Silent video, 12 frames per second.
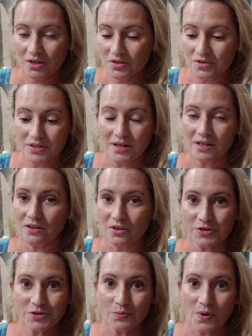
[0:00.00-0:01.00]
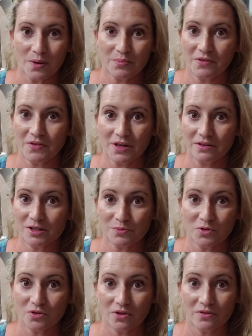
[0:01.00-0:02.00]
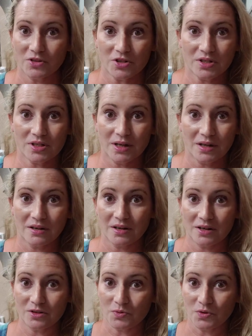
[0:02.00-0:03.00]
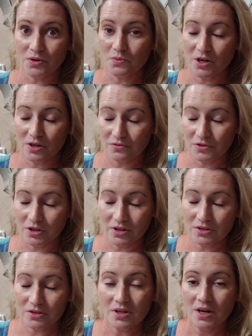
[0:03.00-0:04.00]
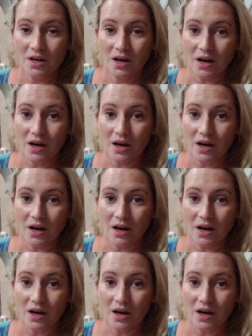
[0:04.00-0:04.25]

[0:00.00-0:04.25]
you just take a little swipe of it and smooth it over your skin, and it's really wonderful, and it's